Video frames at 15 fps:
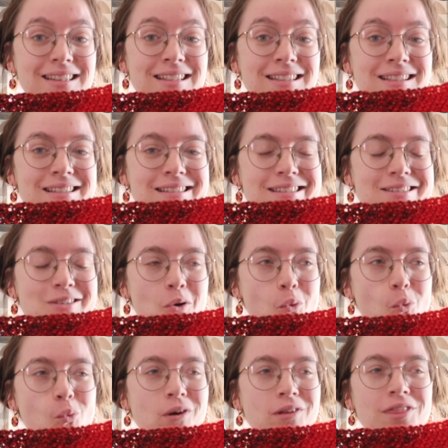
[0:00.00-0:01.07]
This is
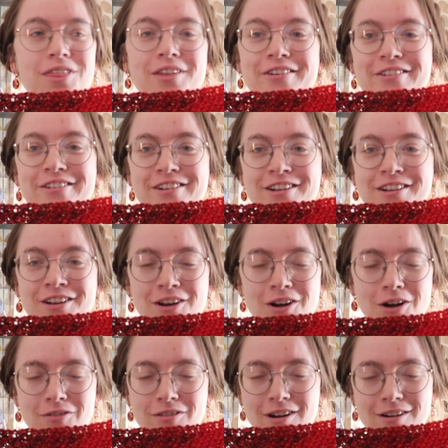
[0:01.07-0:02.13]
1/3
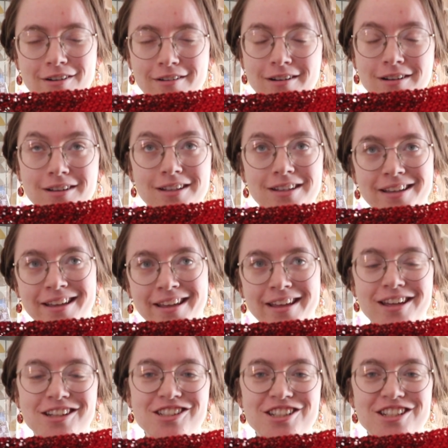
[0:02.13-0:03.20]
of our
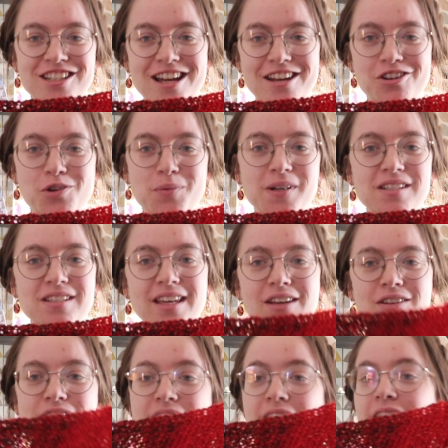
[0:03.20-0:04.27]
ginormous
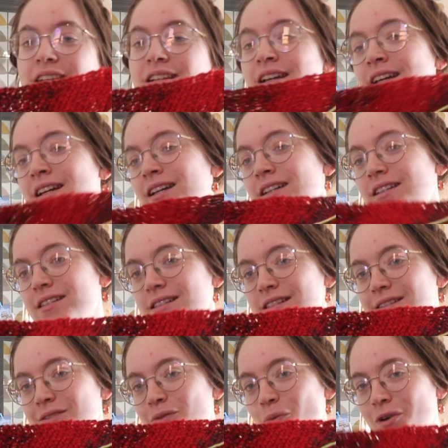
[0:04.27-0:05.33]
chaos skein.
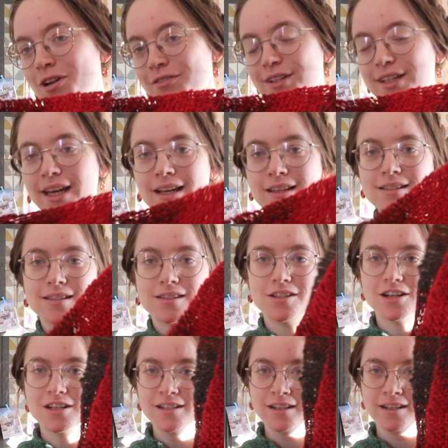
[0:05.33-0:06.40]
This is one of the cakes
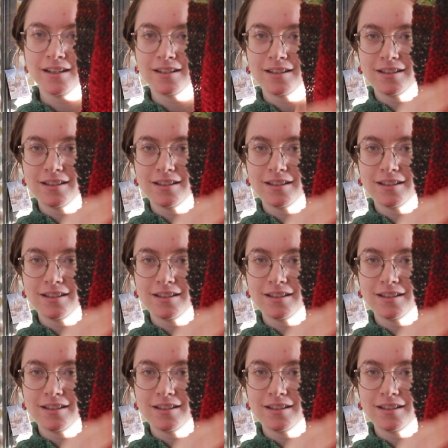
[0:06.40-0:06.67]
done.